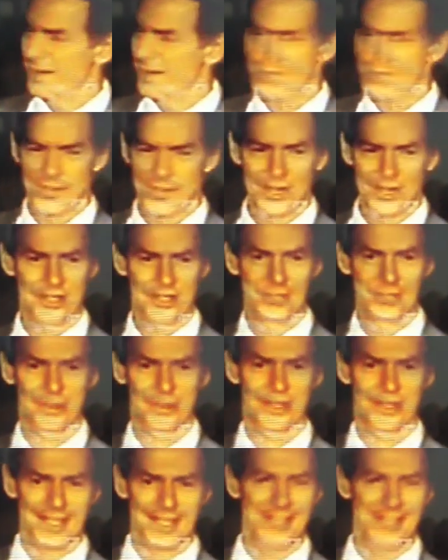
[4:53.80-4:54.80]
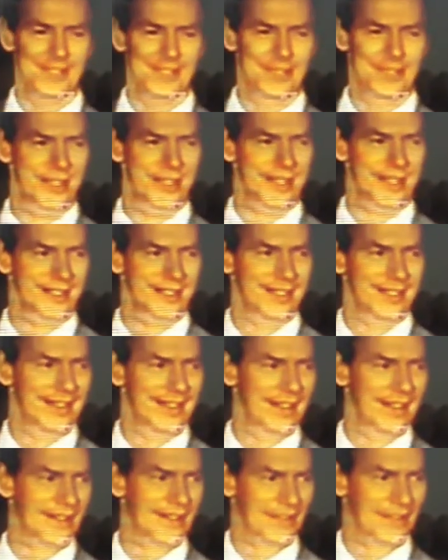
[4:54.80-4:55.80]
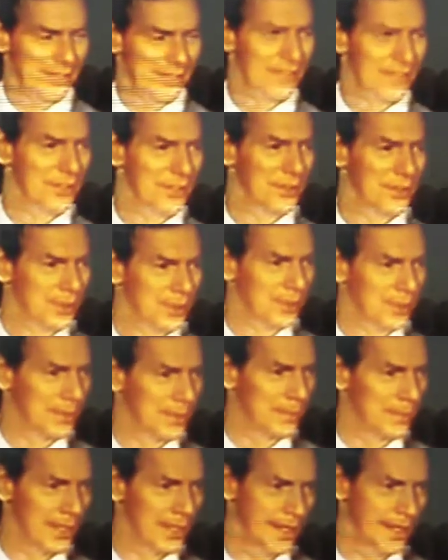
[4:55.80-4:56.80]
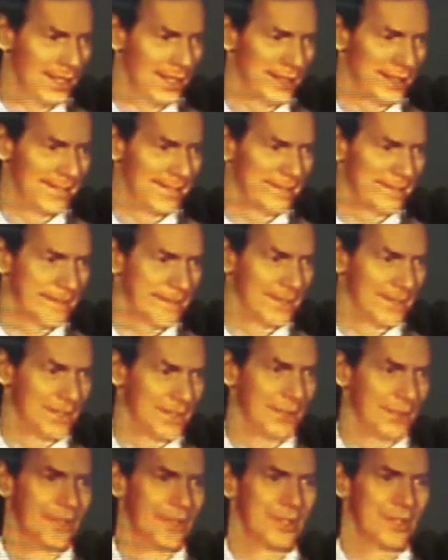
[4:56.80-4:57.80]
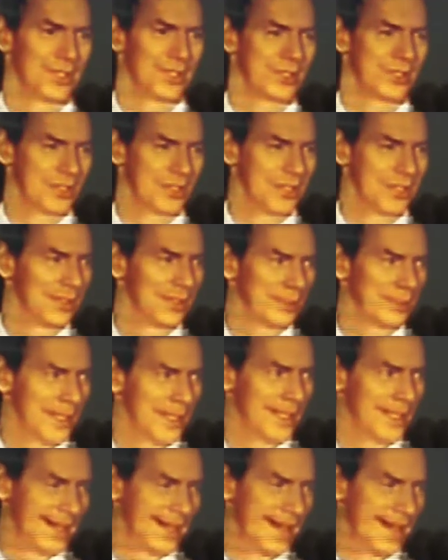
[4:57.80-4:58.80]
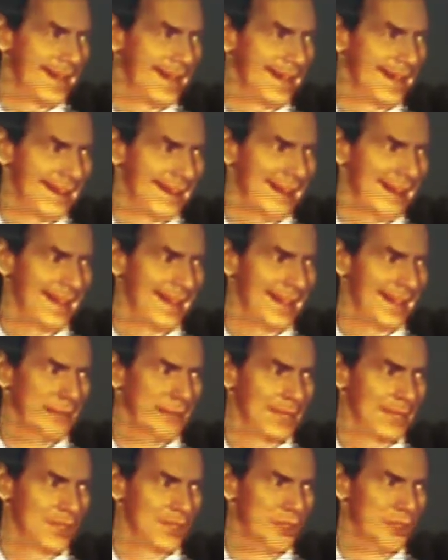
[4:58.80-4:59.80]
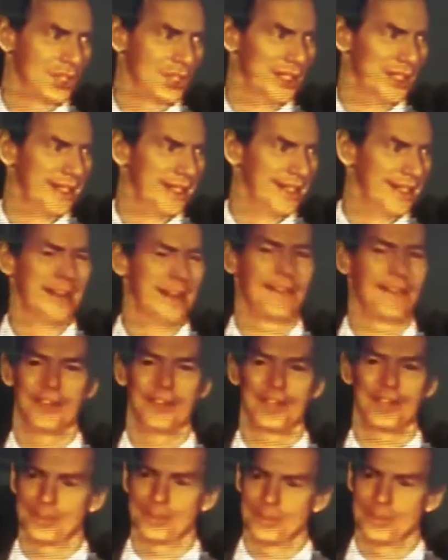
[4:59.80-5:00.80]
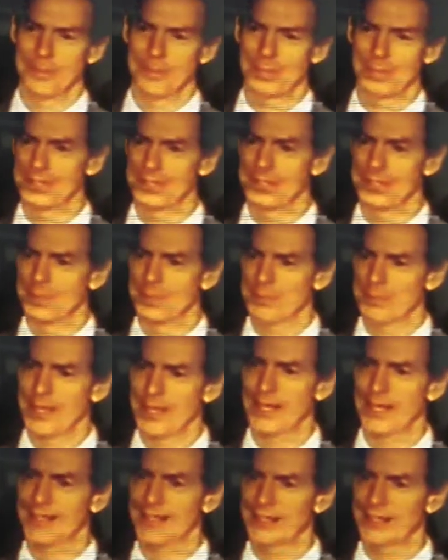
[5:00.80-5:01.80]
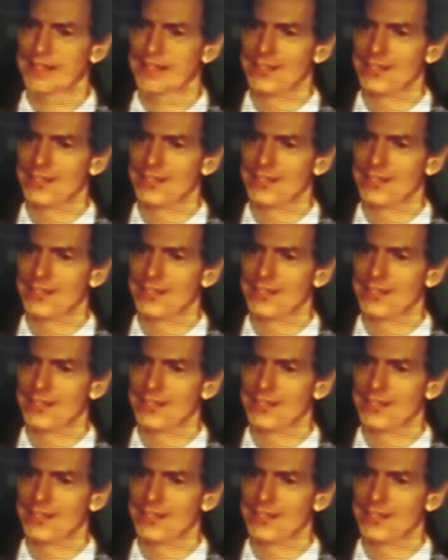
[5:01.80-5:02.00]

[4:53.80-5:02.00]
interferes with the entry of that fuel to the brain. So when you're consuming a diet high in MSG, it interferes with the ability of your brain to